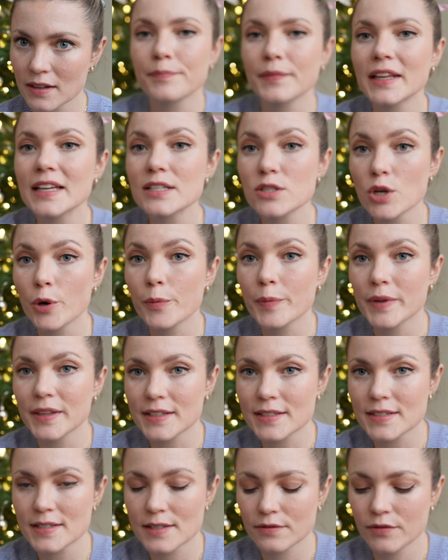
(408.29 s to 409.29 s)
Let's open
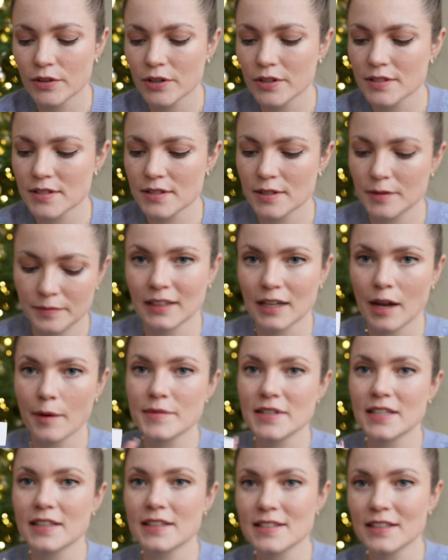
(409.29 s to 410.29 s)
this first. Comes
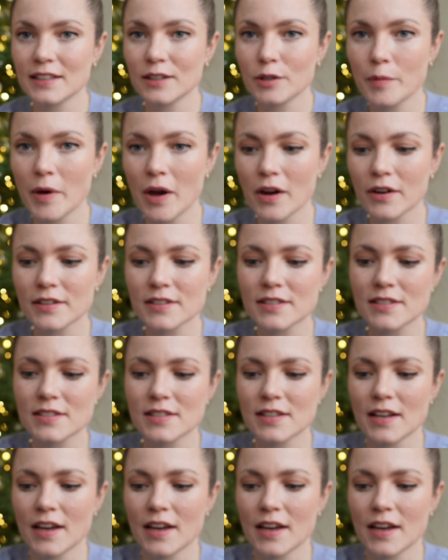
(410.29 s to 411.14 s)
in this little box